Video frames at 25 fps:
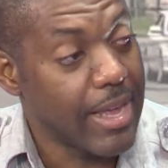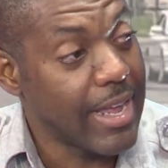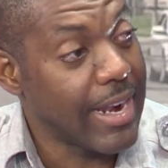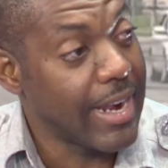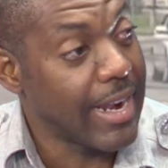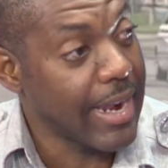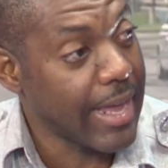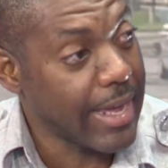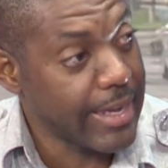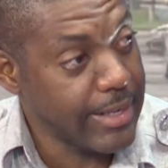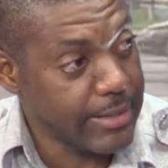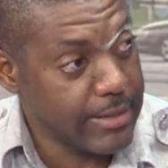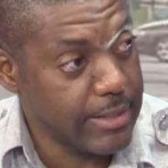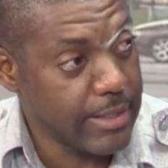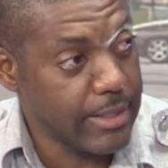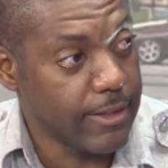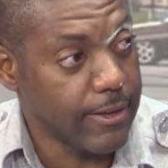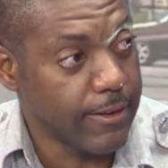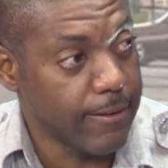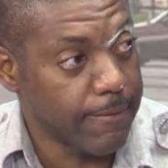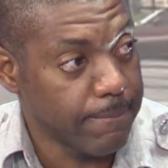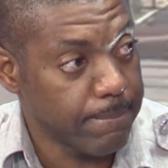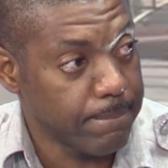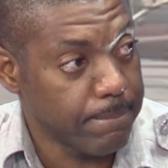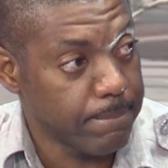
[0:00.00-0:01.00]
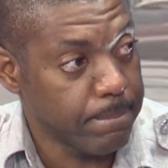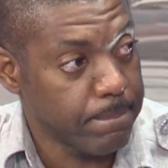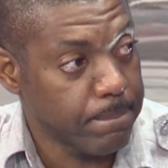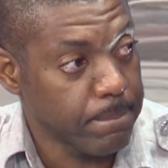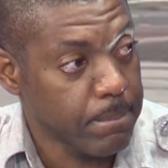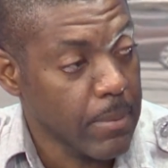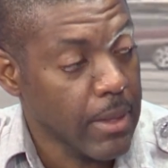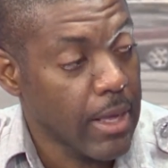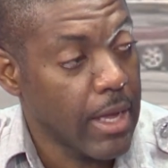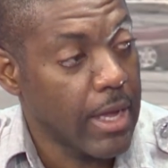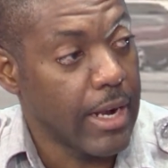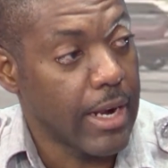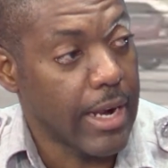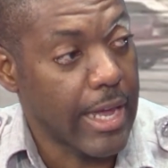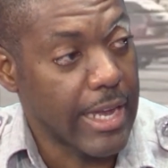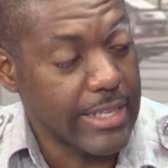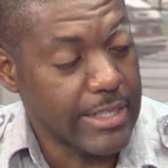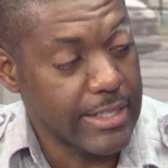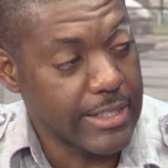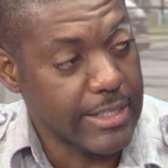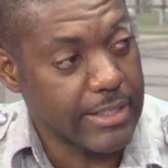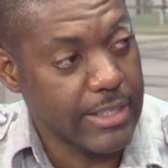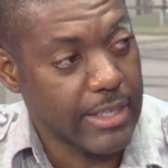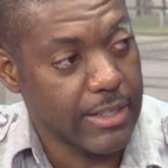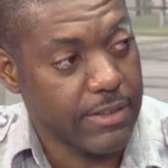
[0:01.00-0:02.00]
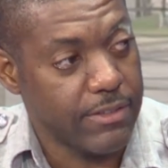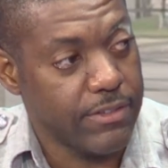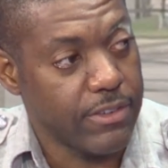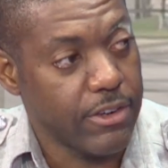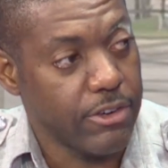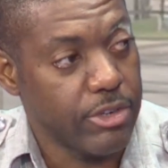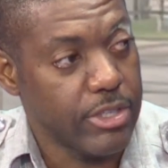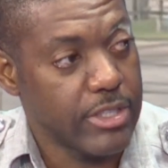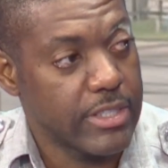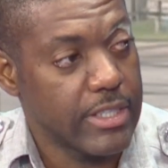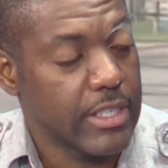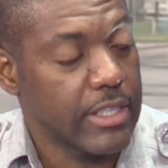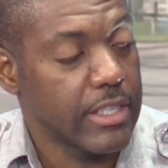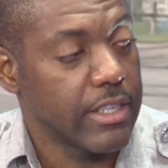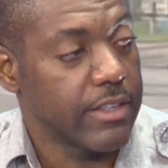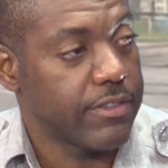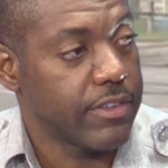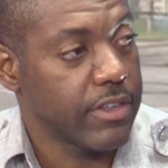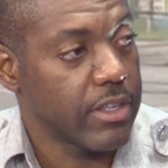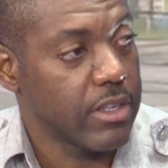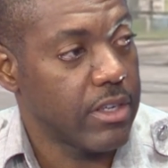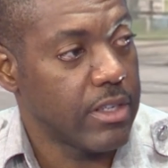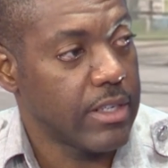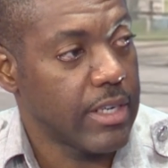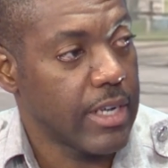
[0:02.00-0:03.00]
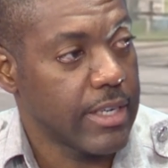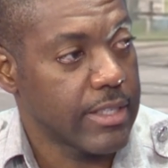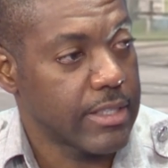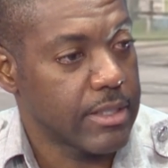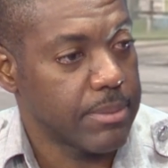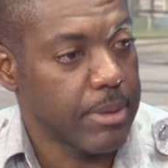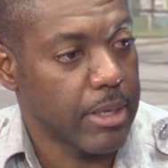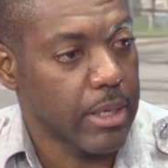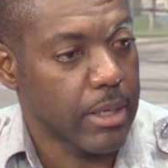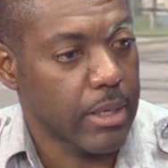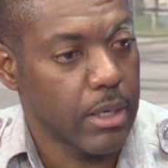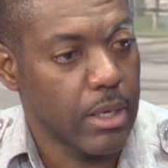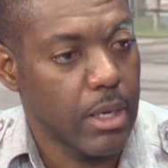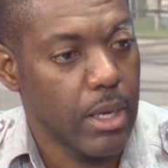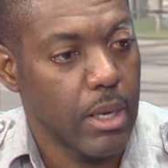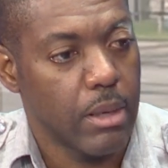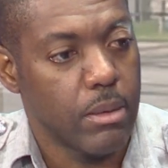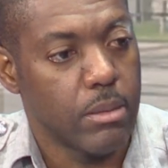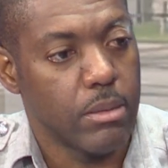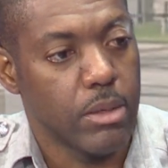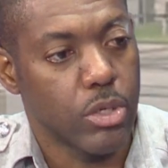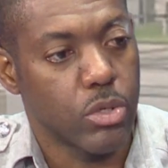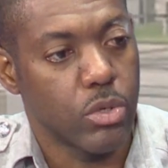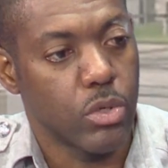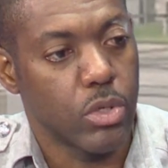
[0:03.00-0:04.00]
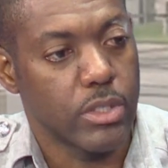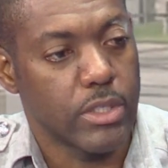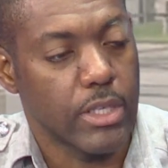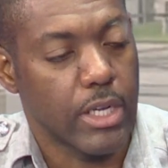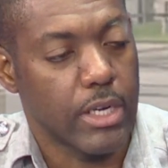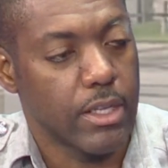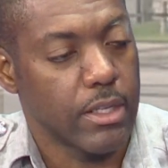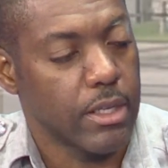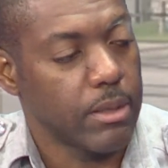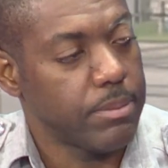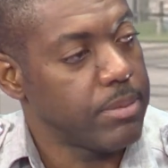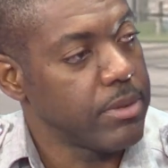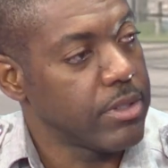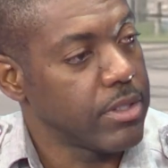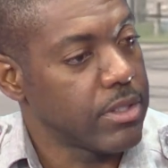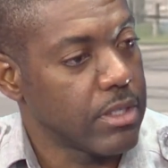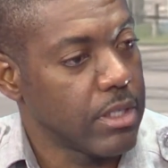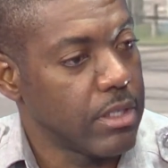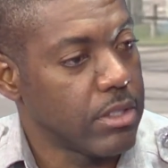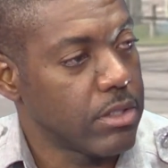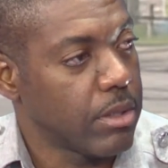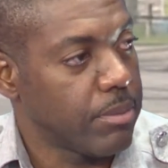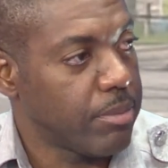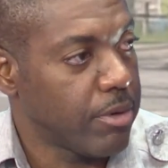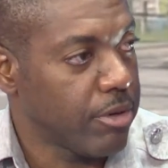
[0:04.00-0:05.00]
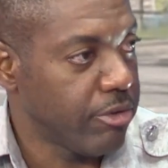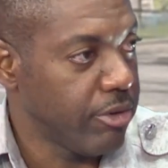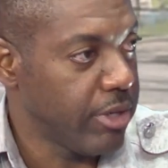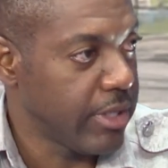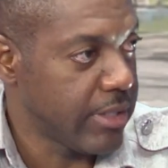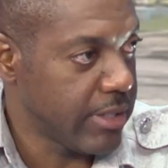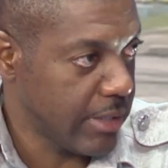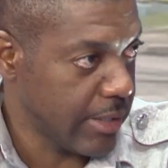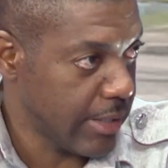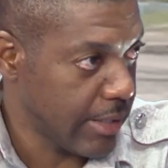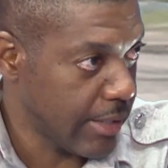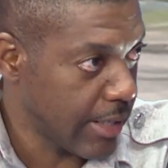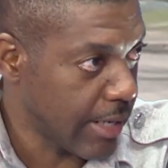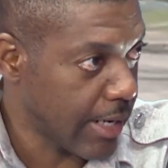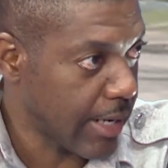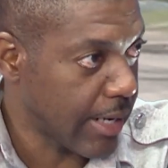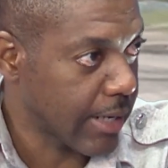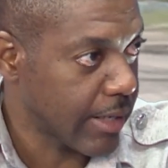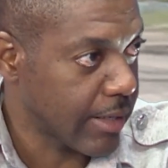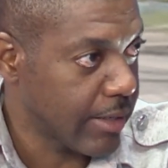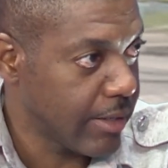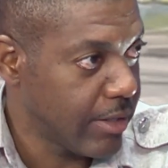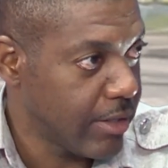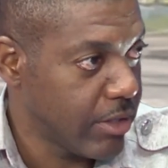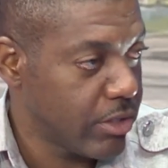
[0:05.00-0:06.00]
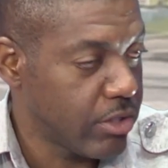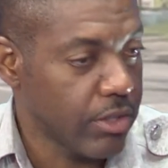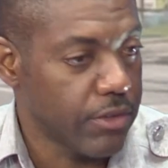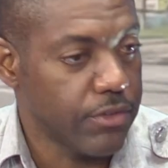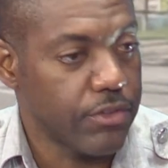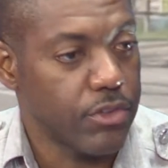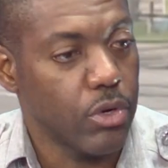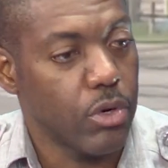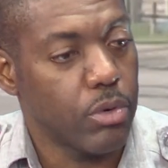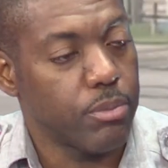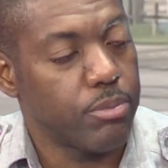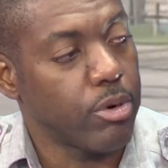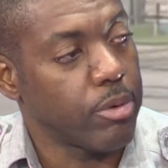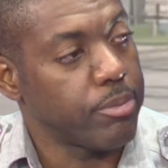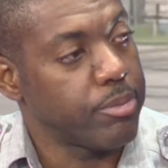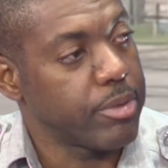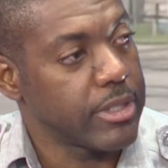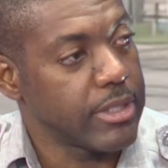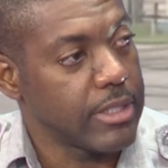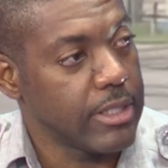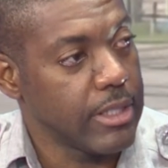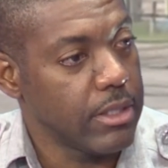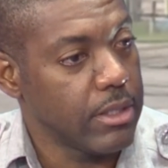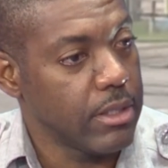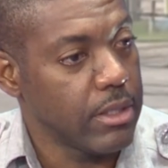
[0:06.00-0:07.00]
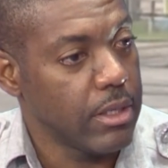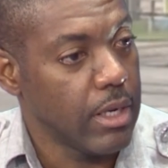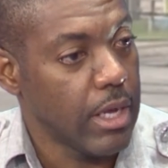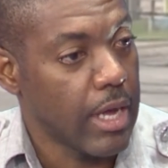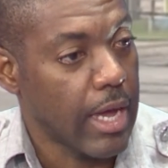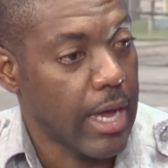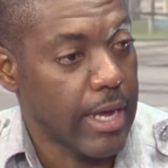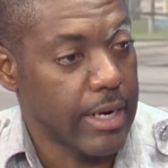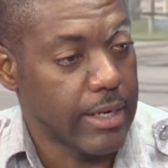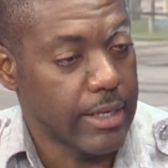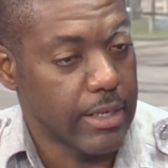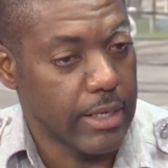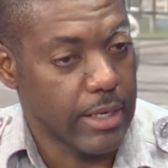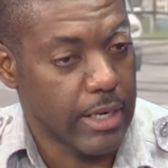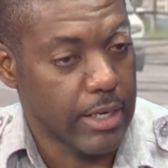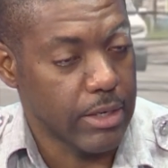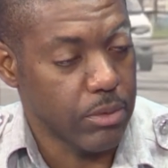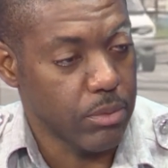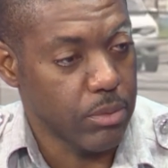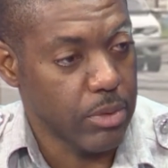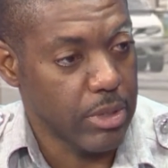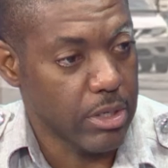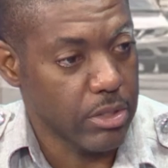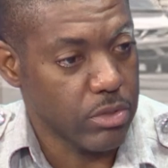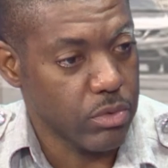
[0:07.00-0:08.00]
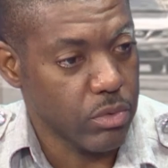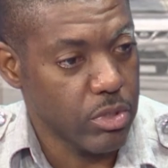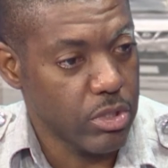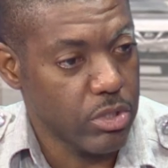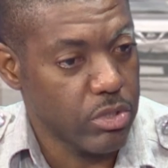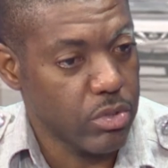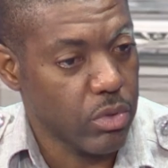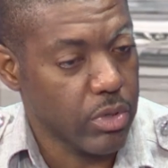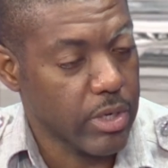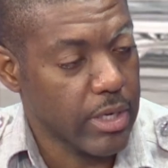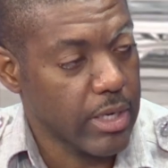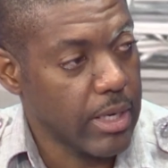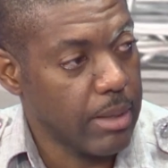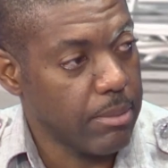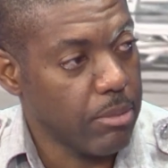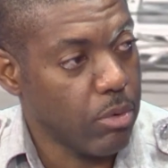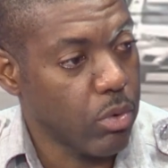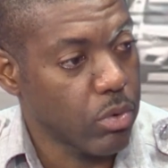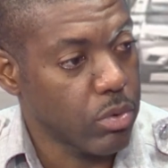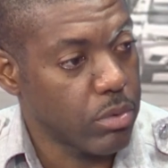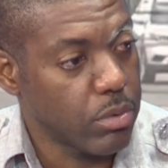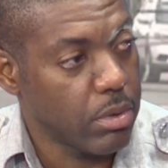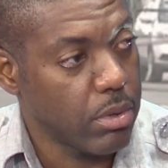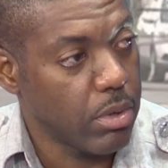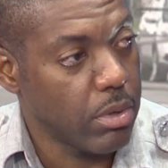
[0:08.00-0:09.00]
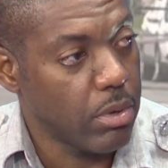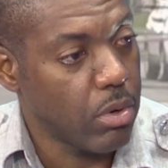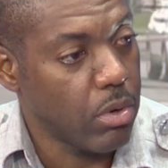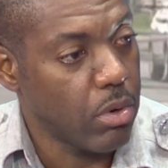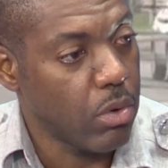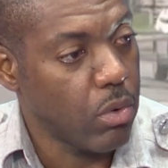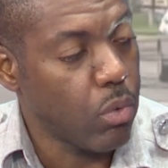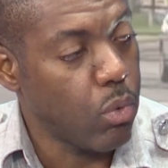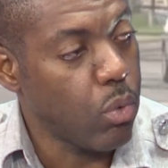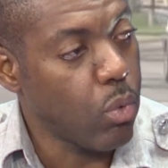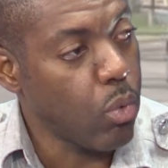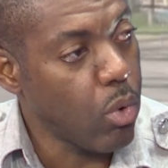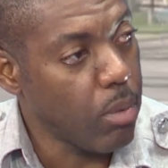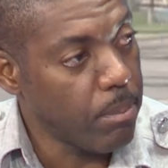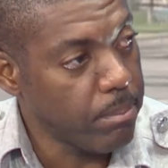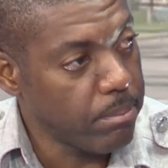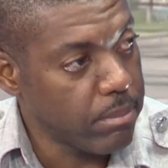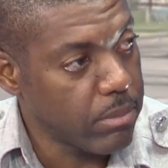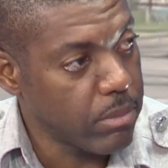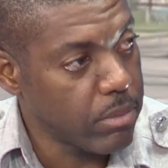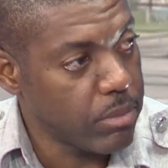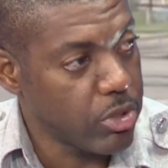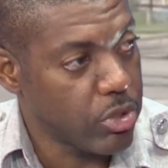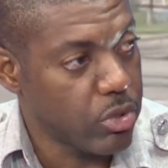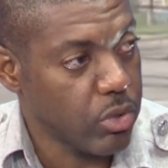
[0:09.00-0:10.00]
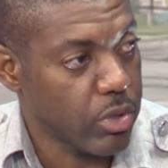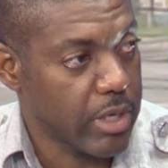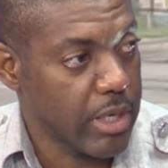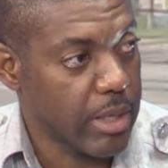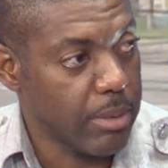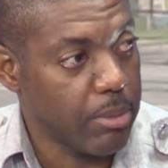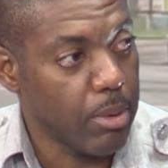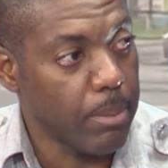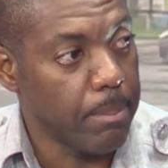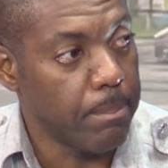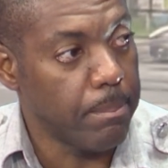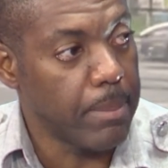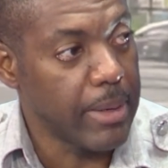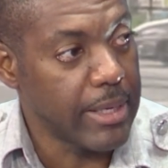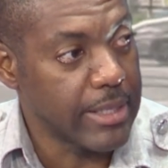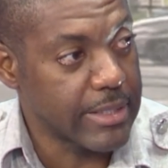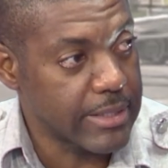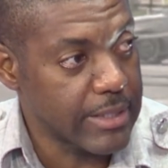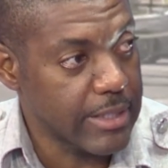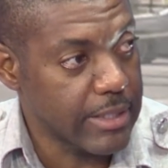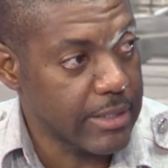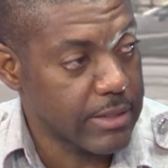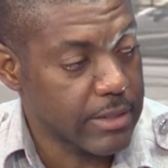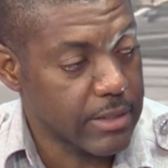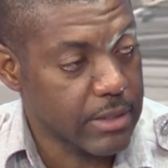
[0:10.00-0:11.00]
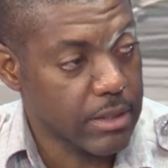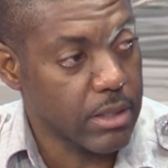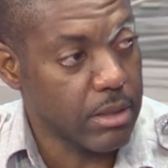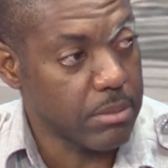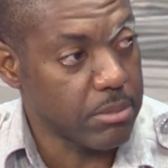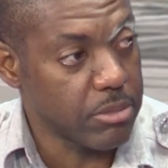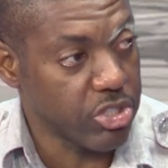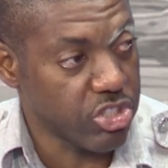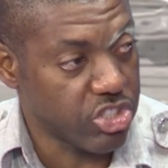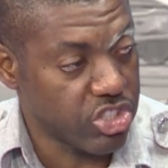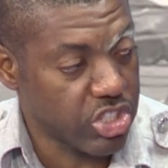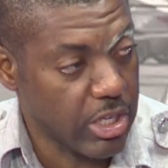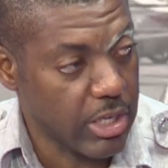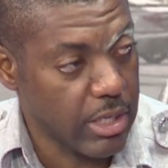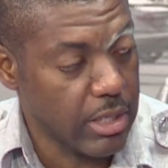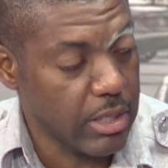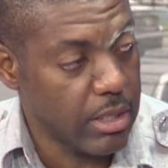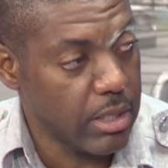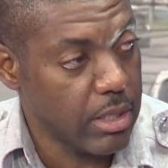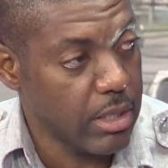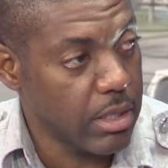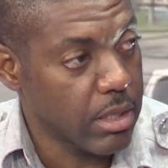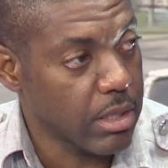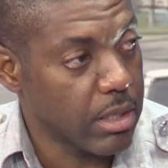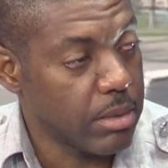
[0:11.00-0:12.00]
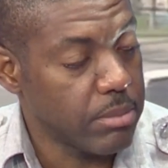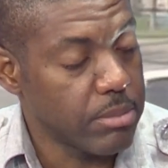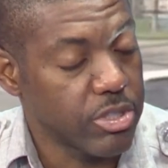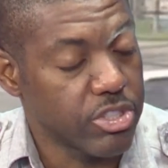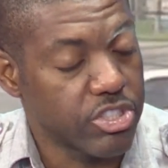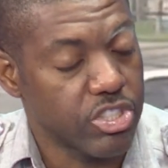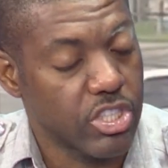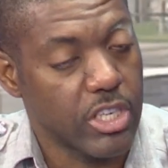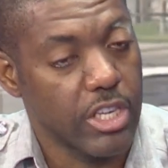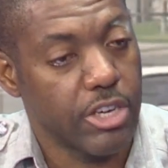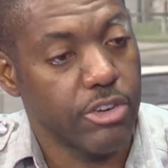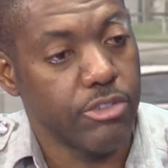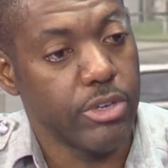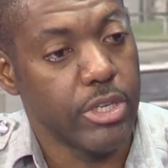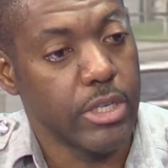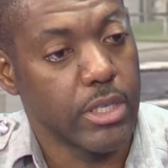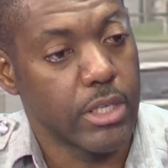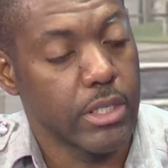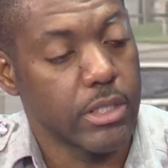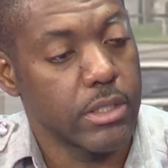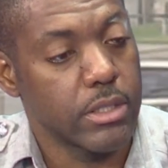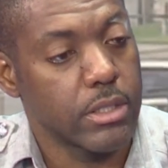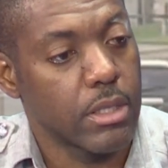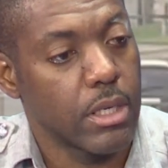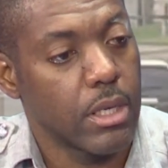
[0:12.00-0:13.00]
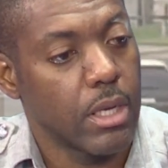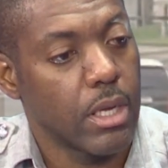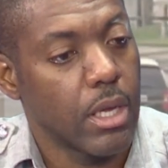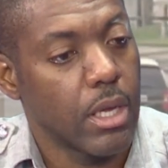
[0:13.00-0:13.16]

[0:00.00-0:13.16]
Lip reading: Lighting is a very significant aspect, because a lot of persons operate in the dark. So if your property, and we're not only talking about home, we're talking about business, commercial arenas,